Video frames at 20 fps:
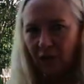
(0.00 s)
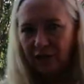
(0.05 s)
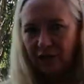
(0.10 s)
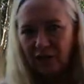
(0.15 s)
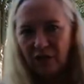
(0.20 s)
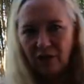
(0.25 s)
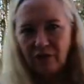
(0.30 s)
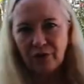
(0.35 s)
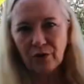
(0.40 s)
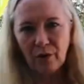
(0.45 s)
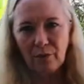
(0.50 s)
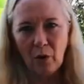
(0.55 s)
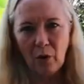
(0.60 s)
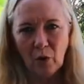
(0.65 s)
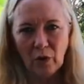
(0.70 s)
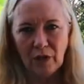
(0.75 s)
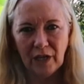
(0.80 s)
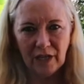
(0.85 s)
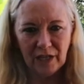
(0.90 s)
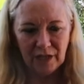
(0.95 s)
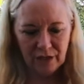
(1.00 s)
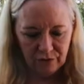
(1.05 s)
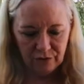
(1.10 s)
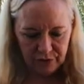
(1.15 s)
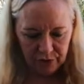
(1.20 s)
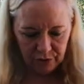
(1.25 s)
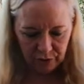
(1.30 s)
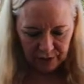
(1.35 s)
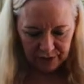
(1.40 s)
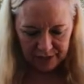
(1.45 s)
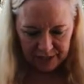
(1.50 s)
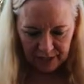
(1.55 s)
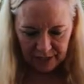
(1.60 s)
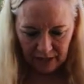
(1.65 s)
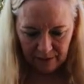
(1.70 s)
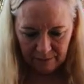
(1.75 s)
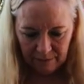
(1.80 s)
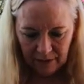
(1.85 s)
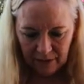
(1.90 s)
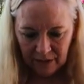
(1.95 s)
each other, so I'm only going to do two this
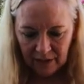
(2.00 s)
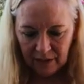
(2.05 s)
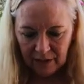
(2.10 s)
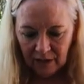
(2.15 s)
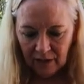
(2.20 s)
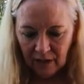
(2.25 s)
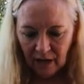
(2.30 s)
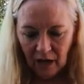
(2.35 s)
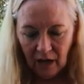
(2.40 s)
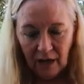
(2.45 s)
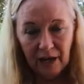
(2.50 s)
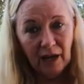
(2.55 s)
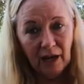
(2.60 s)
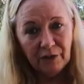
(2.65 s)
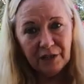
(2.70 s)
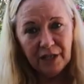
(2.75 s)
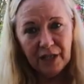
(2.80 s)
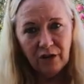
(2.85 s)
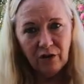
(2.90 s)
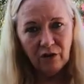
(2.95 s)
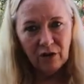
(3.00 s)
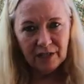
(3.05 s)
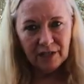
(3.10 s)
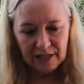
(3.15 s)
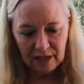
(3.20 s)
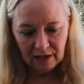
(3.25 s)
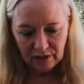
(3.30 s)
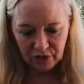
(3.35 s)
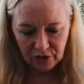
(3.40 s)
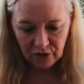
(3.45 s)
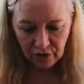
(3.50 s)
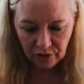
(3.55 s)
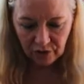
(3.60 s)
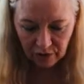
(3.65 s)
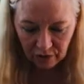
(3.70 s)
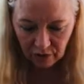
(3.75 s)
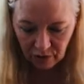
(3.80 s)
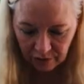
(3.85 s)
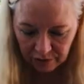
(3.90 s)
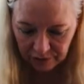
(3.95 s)
time. And I'll take you guys out and show you the
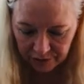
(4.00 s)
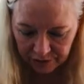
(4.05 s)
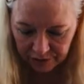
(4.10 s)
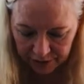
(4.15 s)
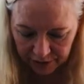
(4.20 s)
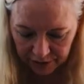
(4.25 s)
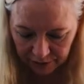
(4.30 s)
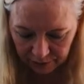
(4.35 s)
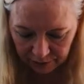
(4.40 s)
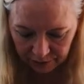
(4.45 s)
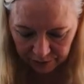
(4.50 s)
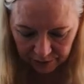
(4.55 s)
garden too.